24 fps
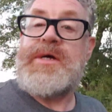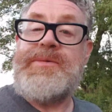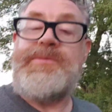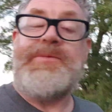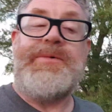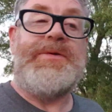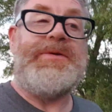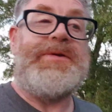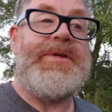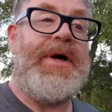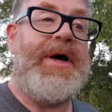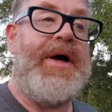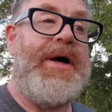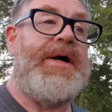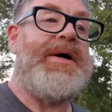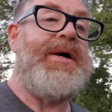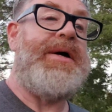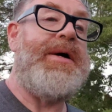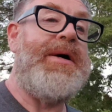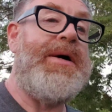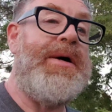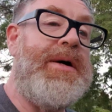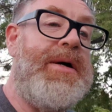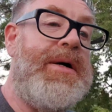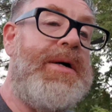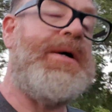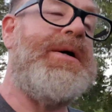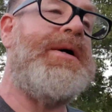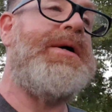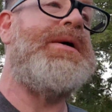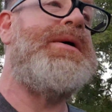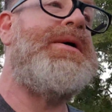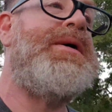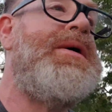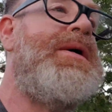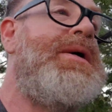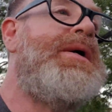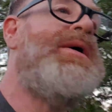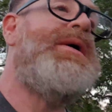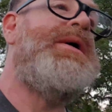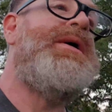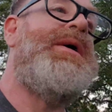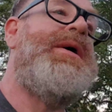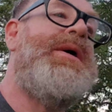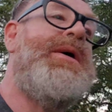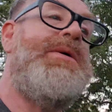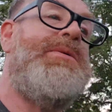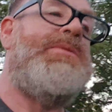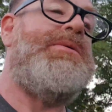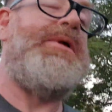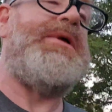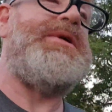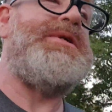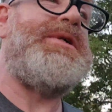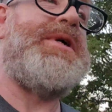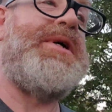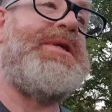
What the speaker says: government there, willing to